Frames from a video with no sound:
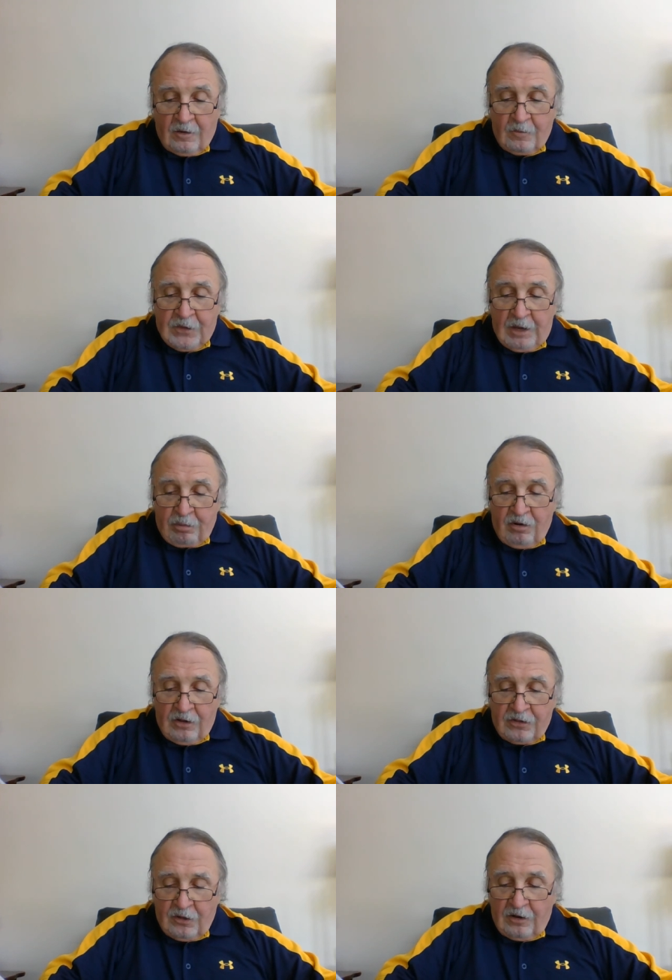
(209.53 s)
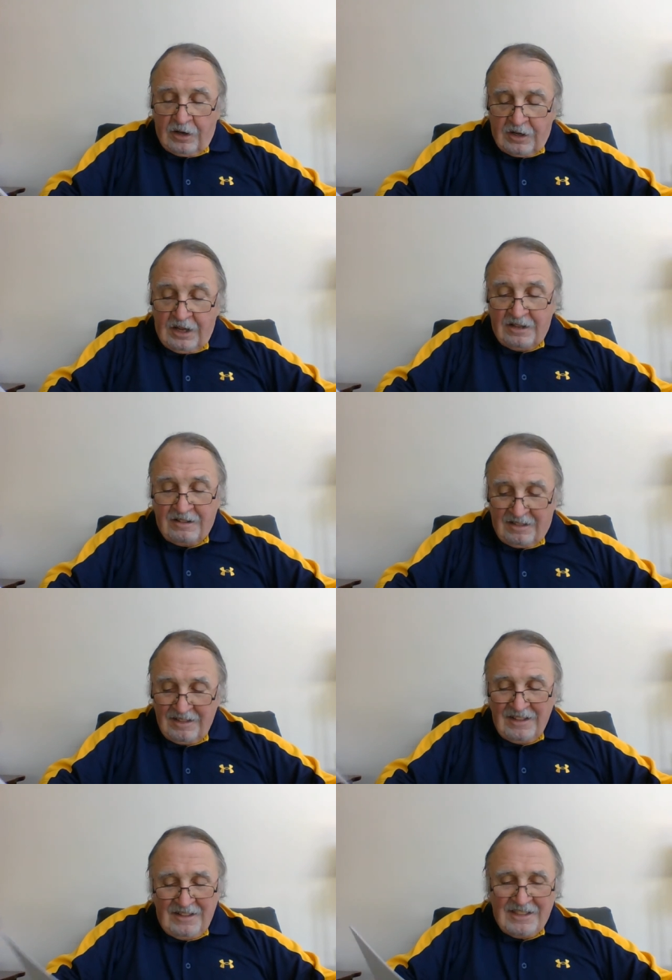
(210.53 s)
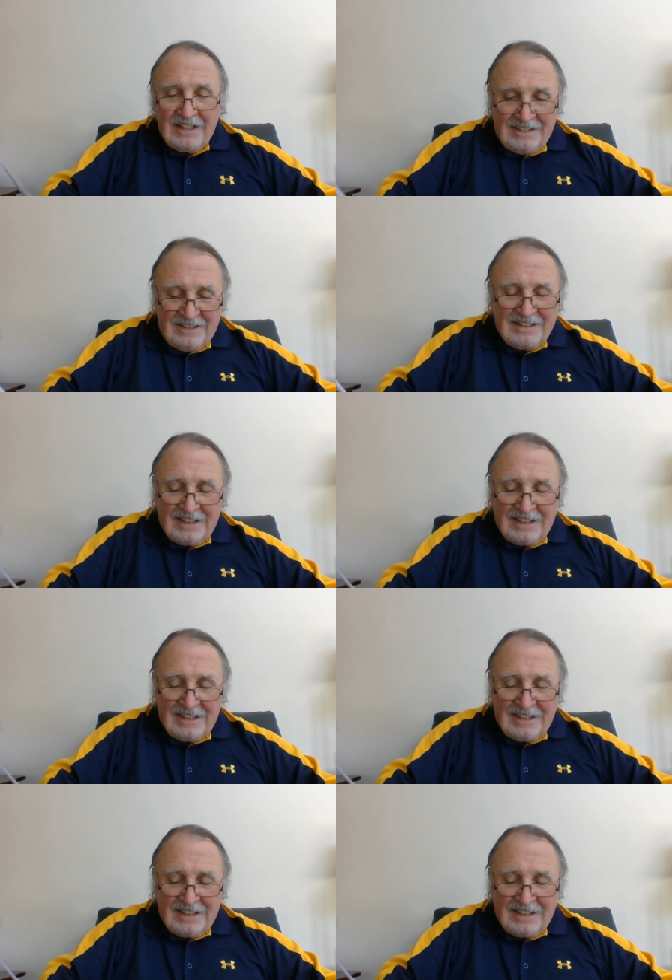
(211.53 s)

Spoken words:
They probably thought that